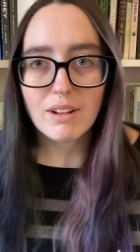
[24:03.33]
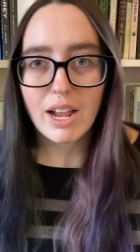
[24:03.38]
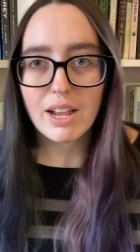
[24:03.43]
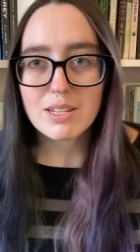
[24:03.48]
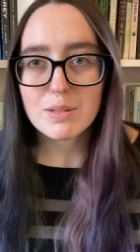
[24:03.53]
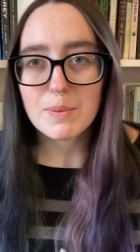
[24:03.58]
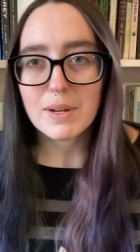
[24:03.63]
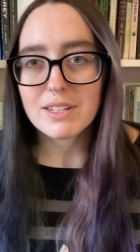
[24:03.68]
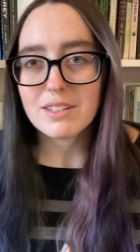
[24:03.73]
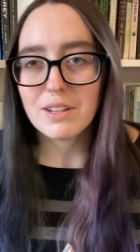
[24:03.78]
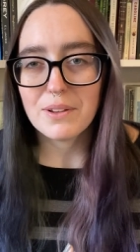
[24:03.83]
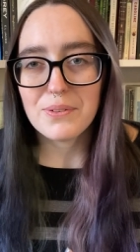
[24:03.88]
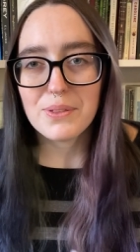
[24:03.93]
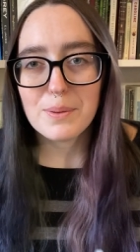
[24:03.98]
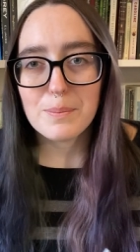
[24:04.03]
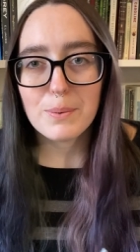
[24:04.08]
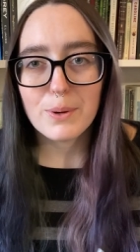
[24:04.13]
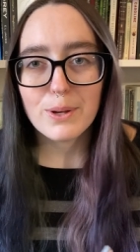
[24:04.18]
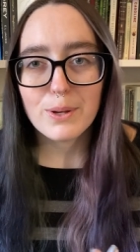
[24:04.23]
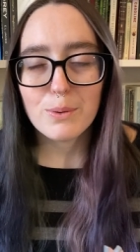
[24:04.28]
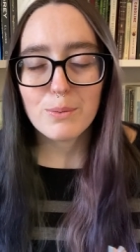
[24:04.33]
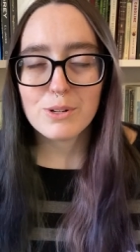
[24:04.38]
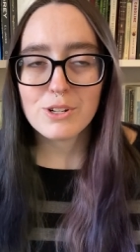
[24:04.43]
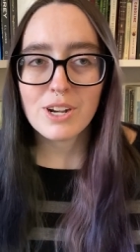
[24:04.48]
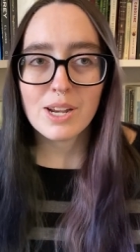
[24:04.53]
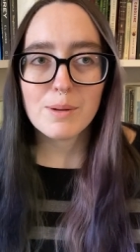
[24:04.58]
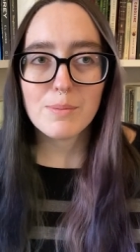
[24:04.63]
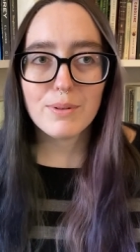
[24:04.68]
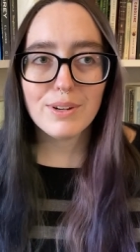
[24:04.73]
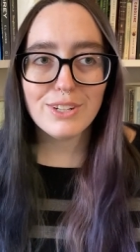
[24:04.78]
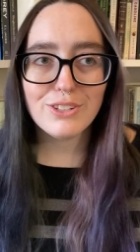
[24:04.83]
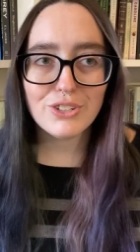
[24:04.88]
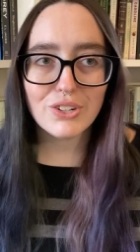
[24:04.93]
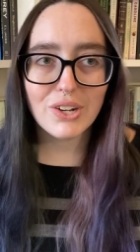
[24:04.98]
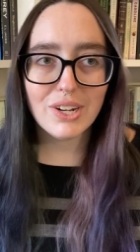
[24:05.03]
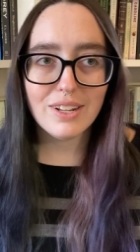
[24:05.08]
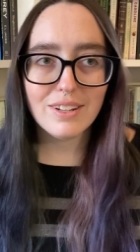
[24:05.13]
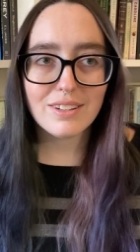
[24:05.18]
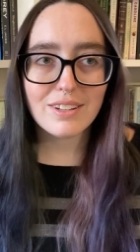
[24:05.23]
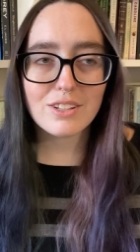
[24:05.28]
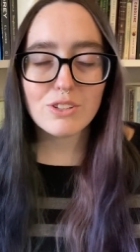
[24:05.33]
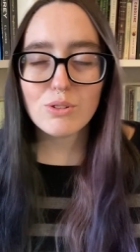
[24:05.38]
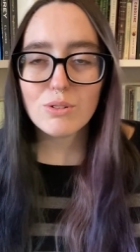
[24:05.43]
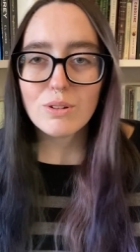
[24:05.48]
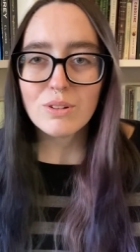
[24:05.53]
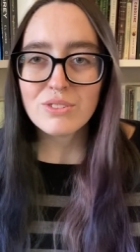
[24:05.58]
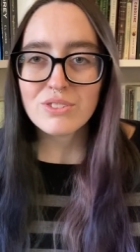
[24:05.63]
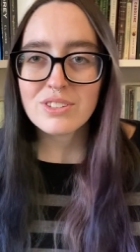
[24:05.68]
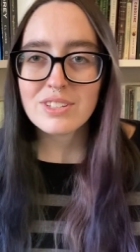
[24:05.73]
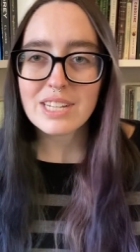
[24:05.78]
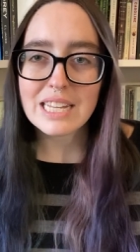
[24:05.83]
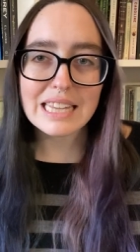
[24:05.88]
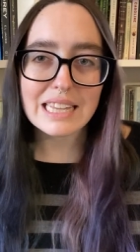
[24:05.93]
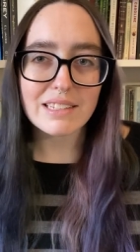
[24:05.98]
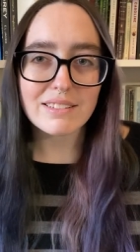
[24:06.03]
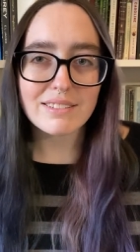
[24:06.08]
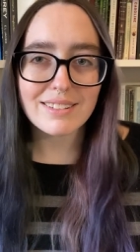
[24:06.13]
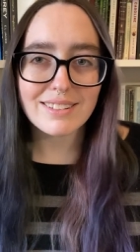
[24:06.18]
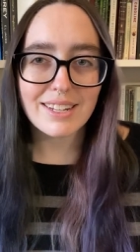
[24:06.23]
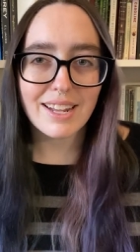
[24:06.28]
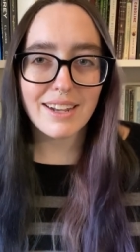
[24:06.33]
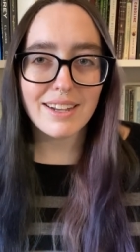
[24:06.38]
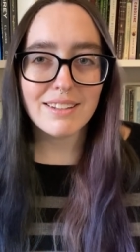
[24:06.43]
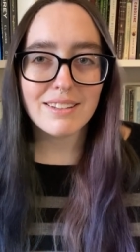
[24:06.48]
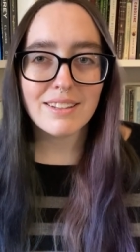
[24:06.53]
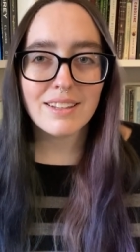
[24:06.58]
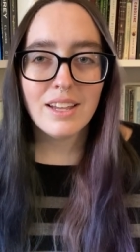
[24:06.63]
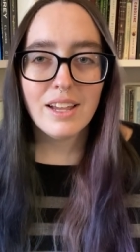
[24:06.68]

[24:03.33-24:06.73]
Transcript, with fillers: aspect of the book, which I appreciated because you don't see that a lot.